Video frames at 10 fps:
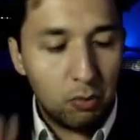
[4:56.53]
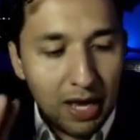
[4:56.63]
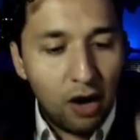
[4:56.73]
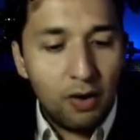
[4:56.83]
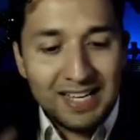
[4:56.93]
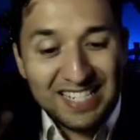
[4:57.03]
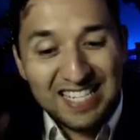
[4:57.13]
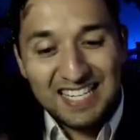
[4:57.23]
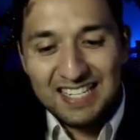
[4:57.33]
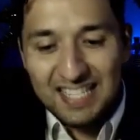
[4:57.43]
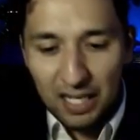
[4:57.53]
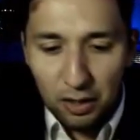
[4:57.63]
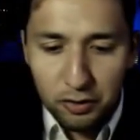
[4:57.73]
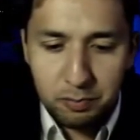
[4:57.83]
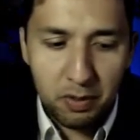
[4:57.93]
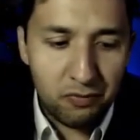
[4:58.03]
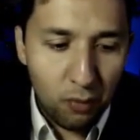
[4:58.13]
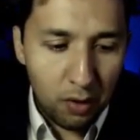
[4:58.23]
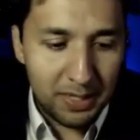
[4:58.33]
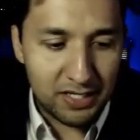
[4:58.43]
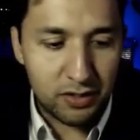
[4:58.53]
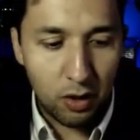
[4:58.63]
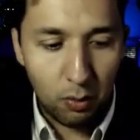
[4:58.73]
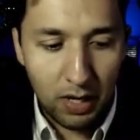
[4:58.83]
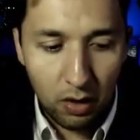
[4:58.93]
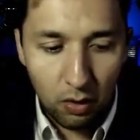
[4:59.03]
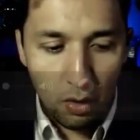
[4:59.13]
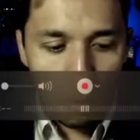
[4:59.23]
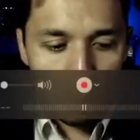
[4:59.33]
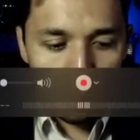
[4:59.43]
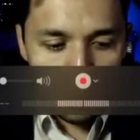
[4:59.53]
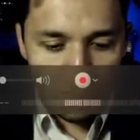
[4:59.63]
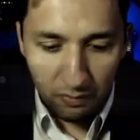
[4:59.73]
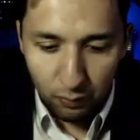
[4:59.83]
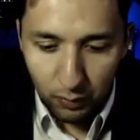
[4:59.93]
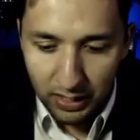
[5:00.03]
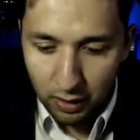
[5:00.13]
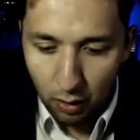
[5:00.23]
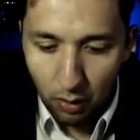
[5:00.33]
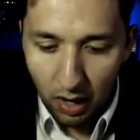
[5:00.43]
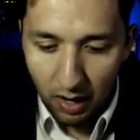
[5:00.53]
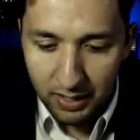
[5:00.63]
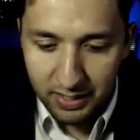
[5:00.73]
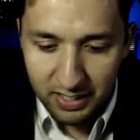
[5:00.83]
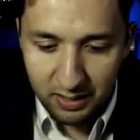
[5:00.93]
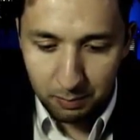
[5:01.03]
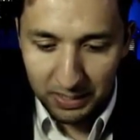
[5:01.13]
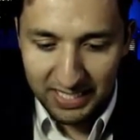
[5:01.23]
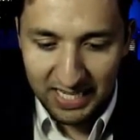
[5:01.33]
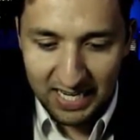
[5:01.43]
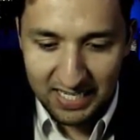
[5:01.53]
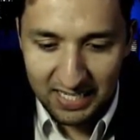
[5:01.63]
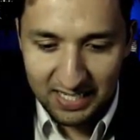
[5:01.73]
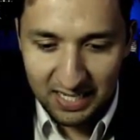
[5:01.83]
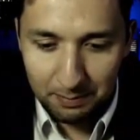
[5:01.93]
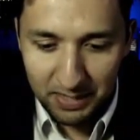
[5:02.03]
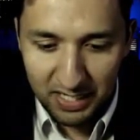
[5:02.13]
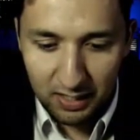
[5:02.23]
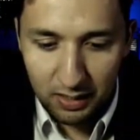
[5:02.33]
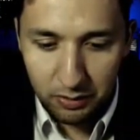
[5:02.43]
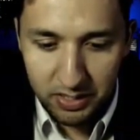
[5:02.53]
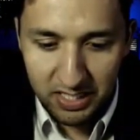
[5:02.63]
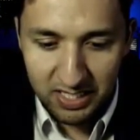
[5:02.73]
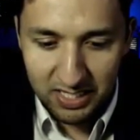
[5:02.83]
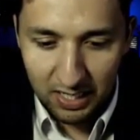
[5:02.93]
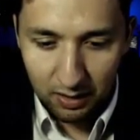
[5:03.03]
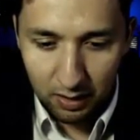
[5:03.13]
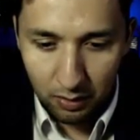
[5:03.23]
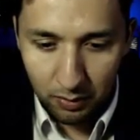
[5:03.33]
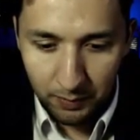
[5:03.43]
well, since Zillow's performing so well, what if we go on to split test something close to Zillow,